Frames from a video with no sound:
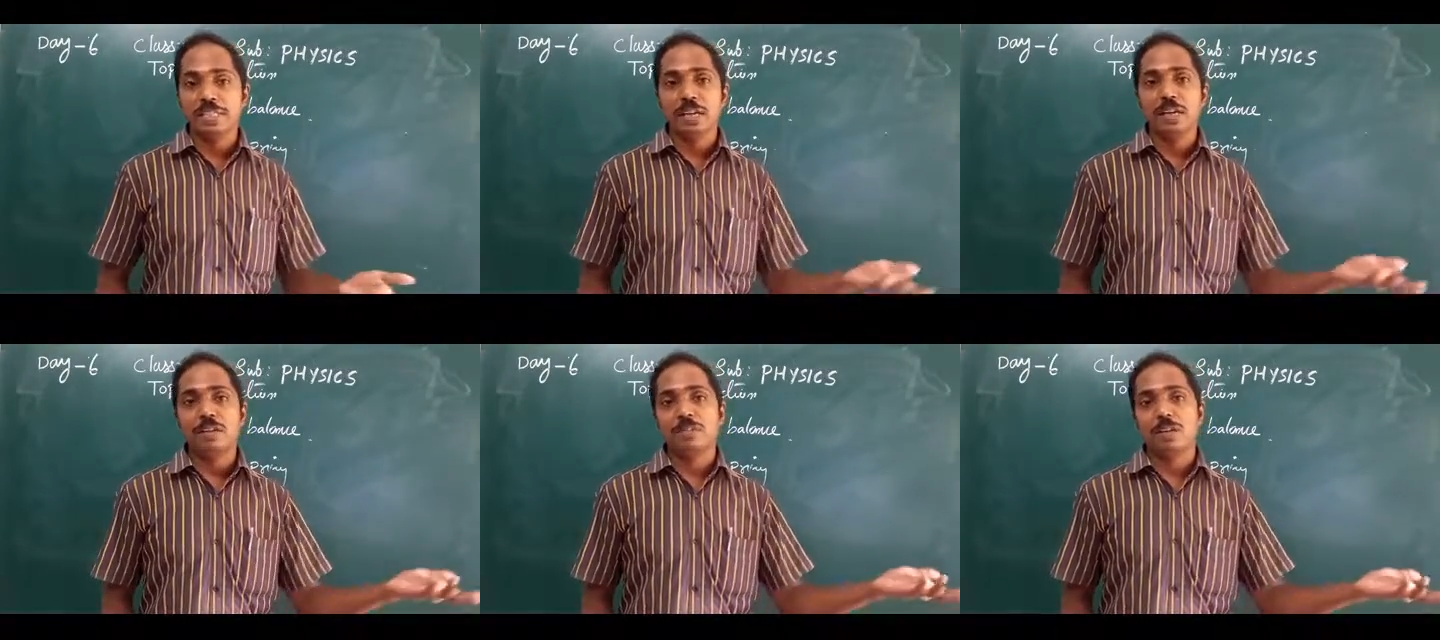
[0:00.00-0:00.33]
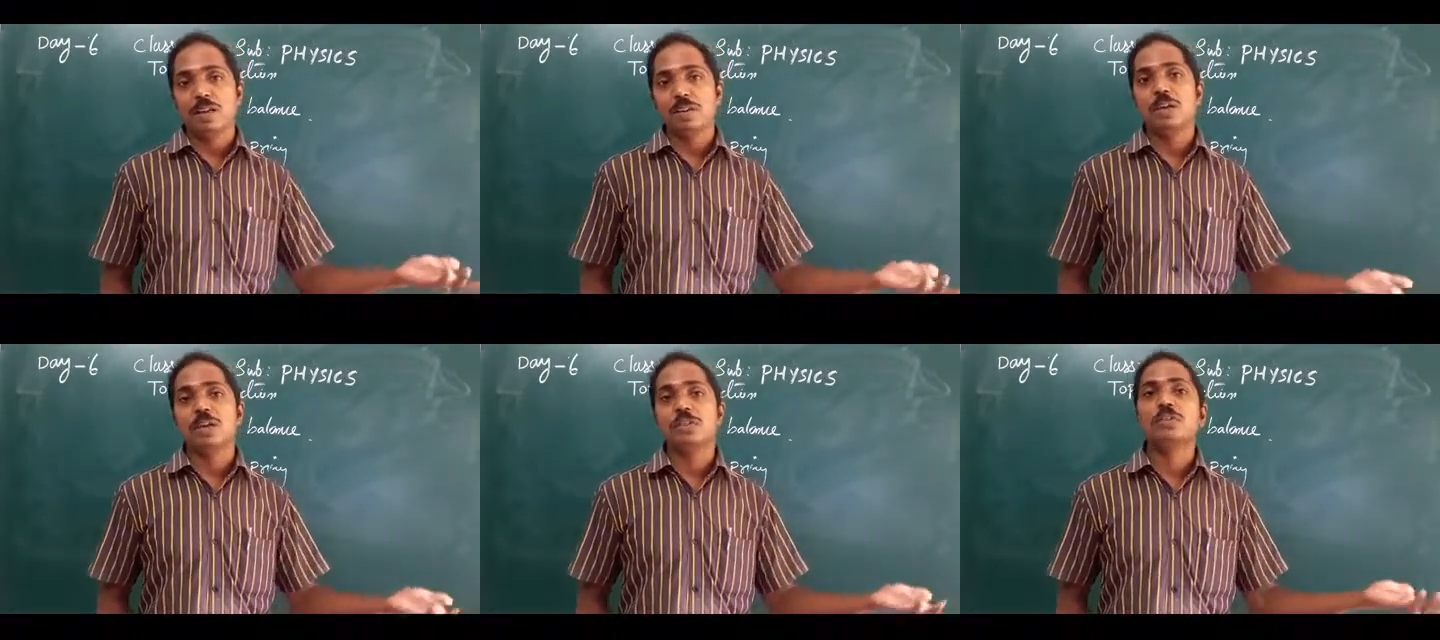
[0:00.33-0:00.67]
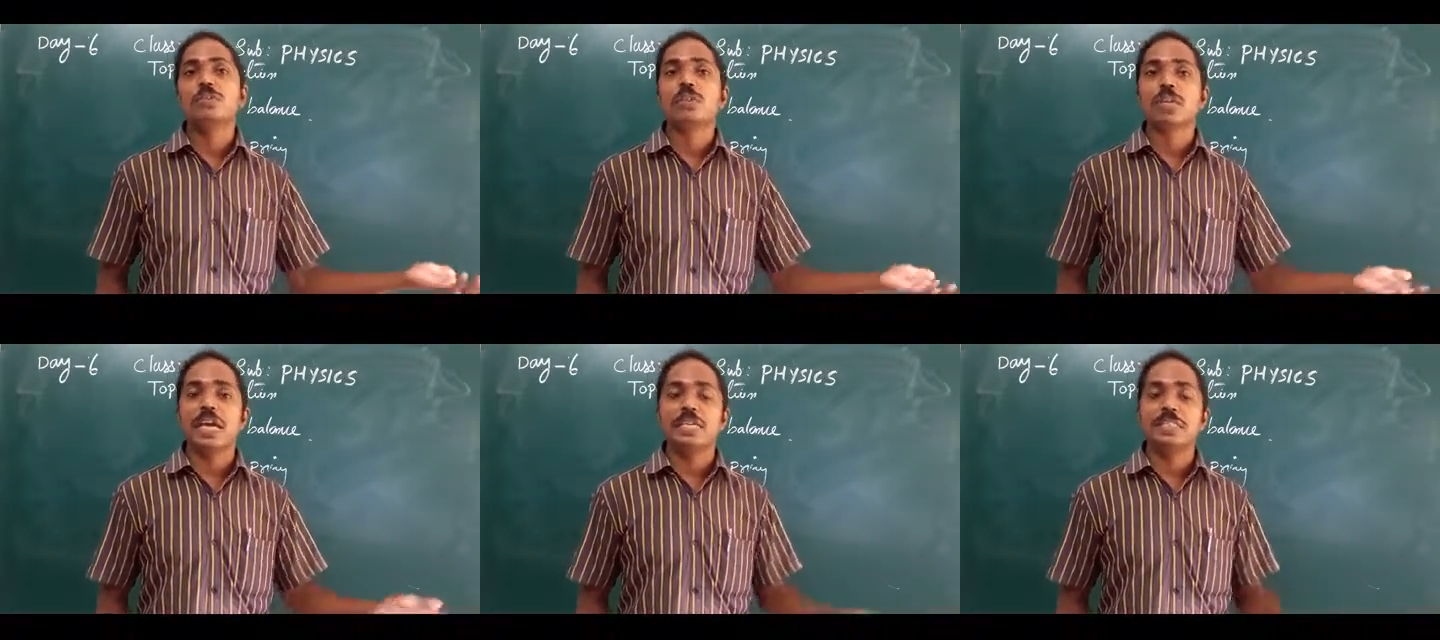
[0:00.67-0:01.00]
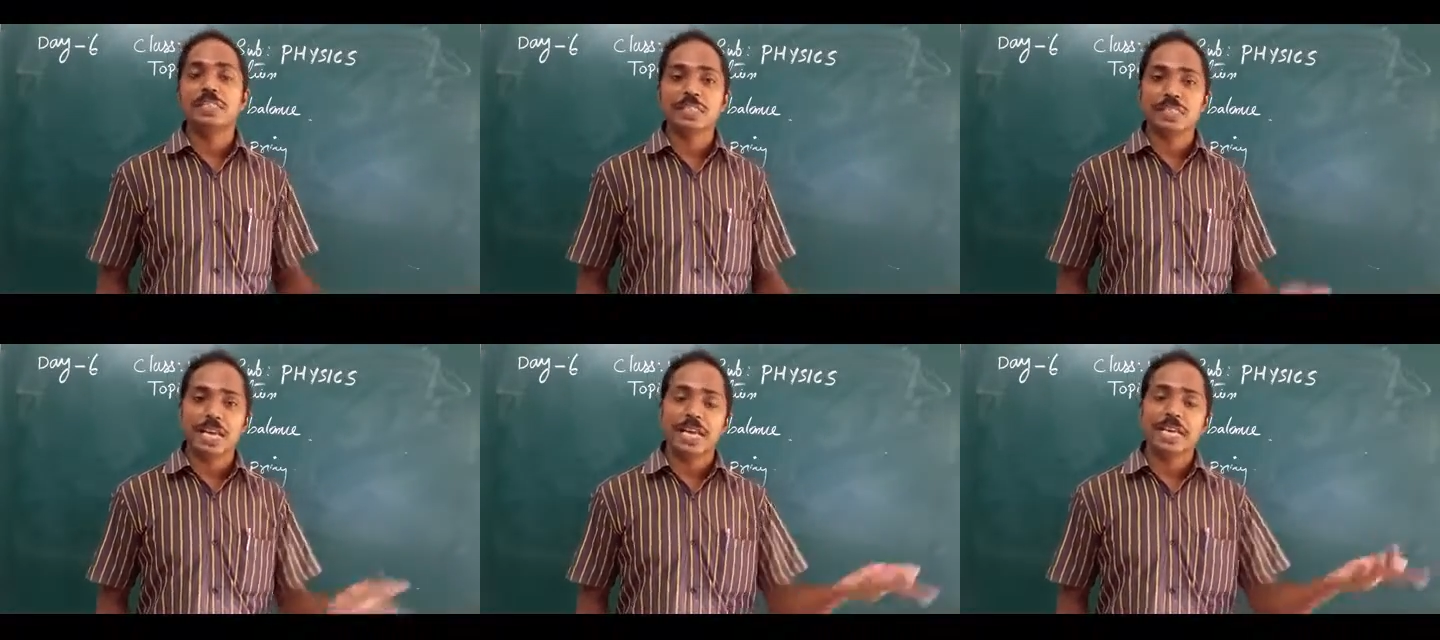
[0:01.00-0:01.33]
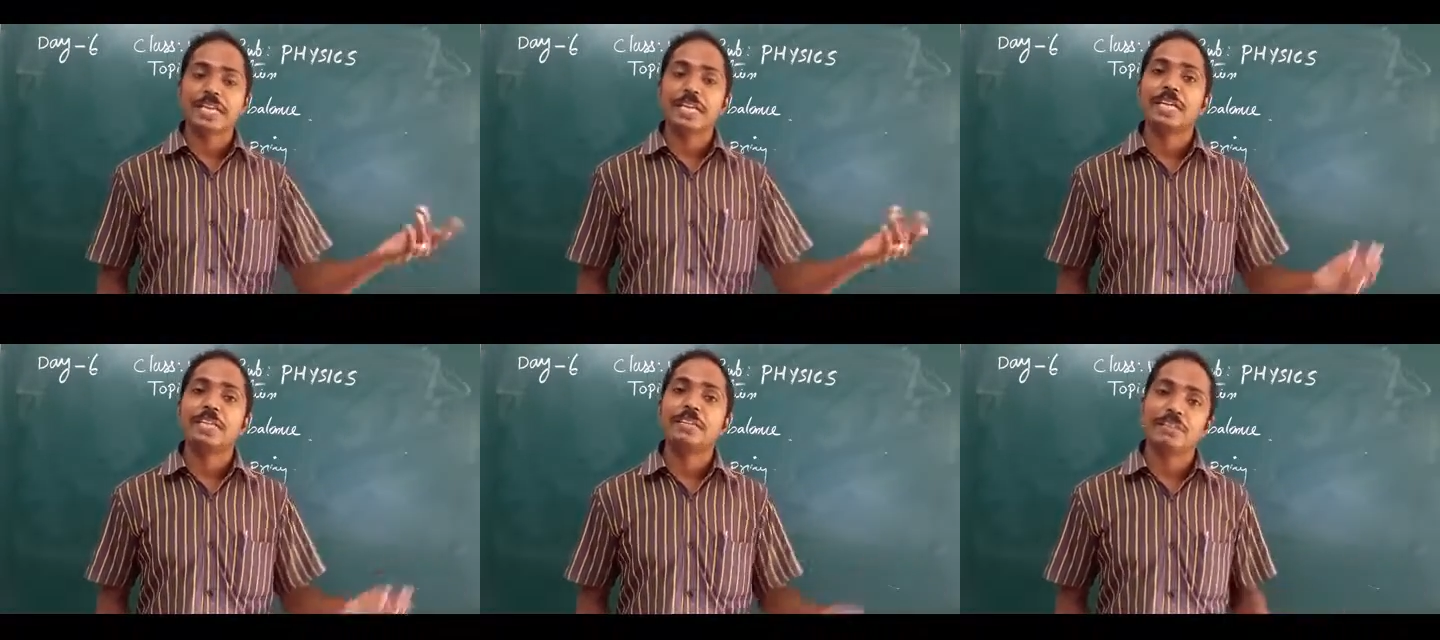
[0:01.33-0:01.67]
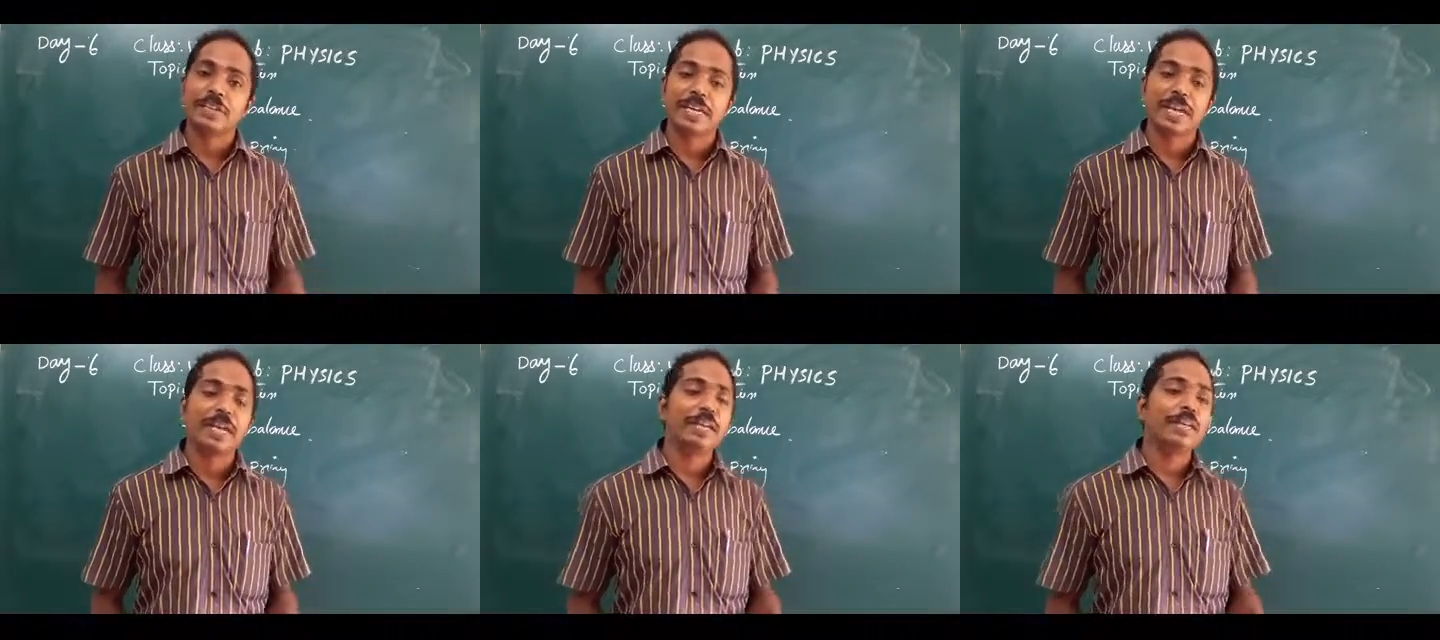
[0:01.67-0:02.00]
1 or 2 kgs like that
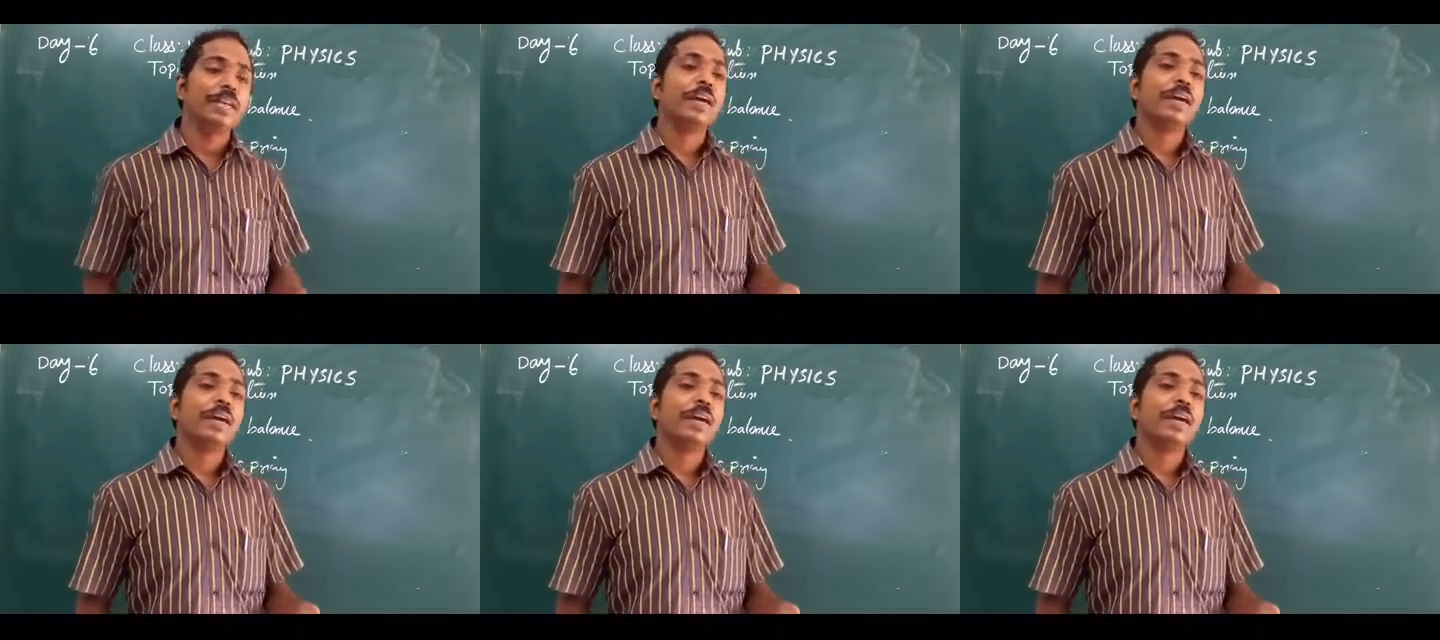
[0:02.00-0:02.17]
we can